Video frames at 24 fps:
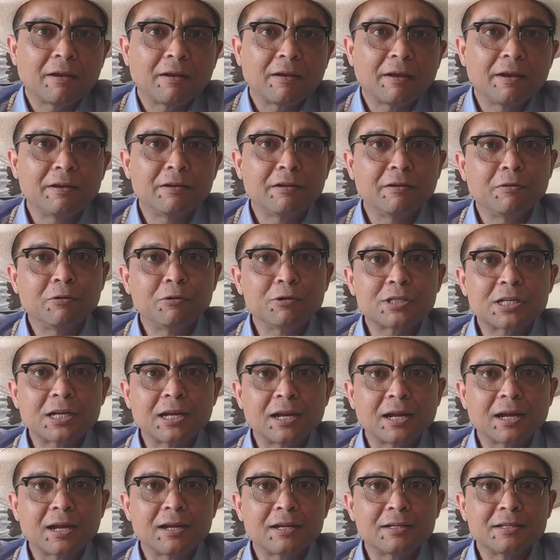in
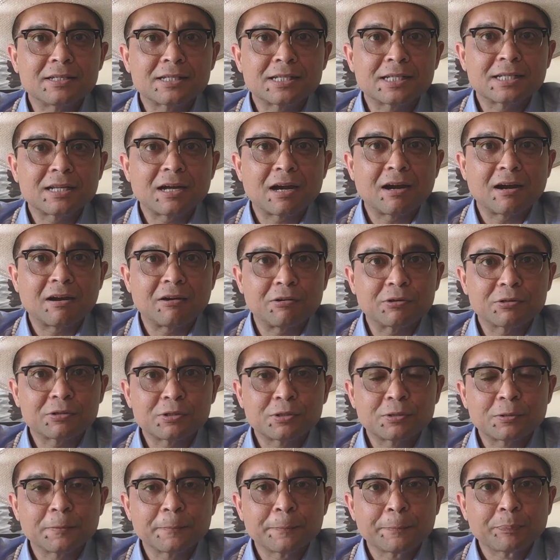Uttarakhand's
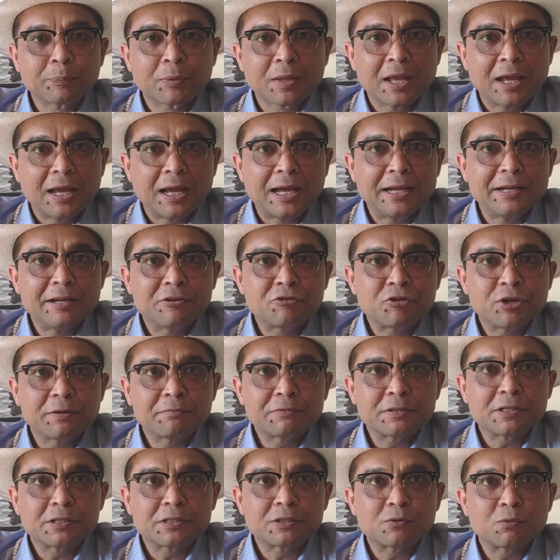towns, and the
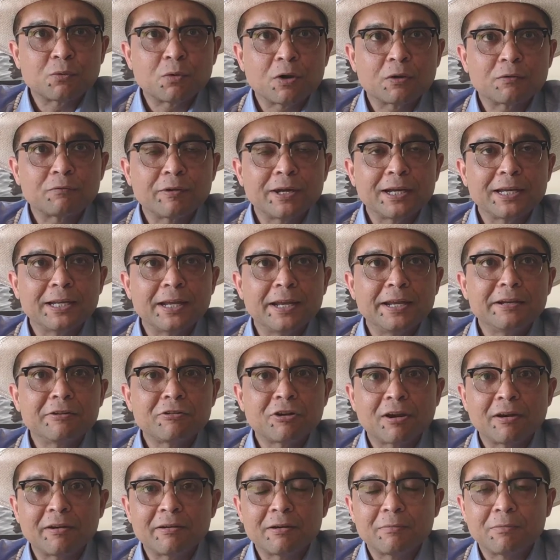trips is what really
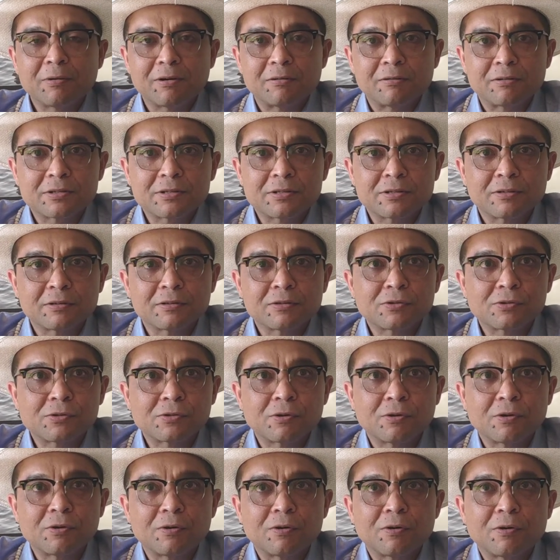incredible.
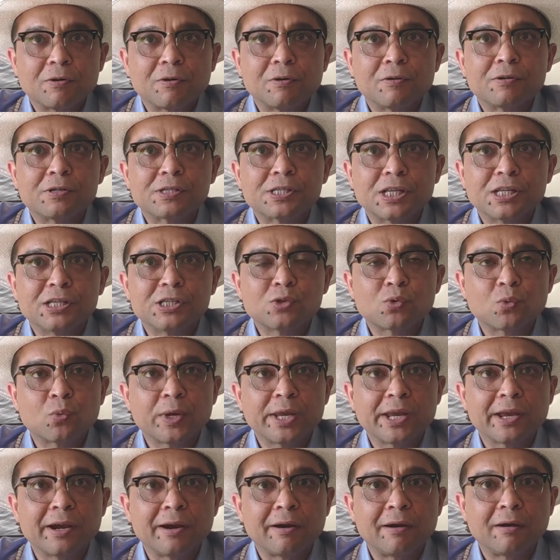So since
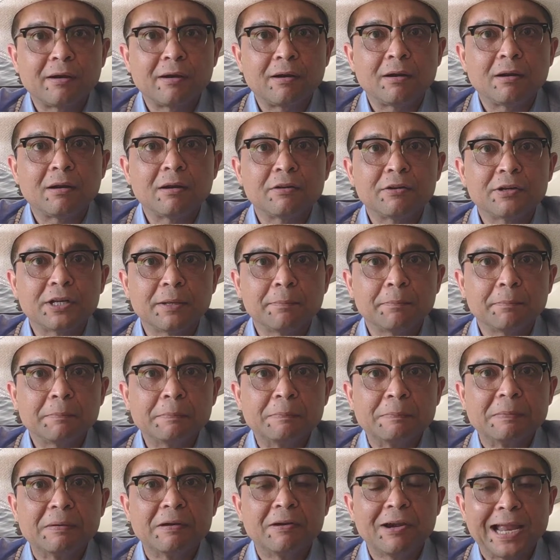we are
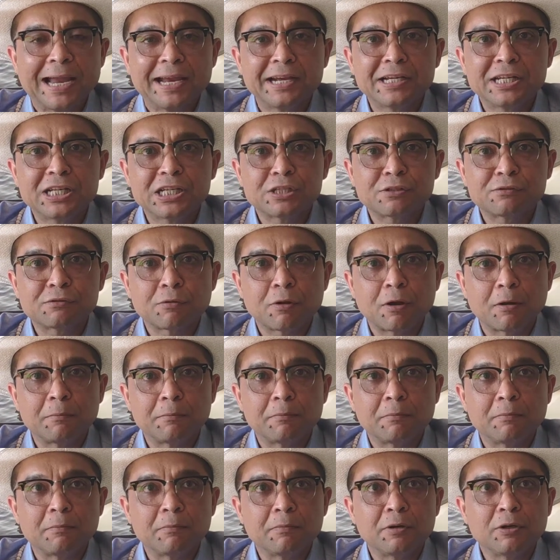landing
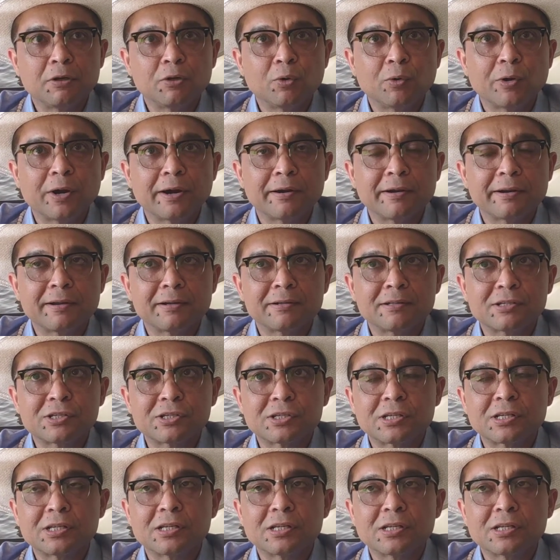from Duradun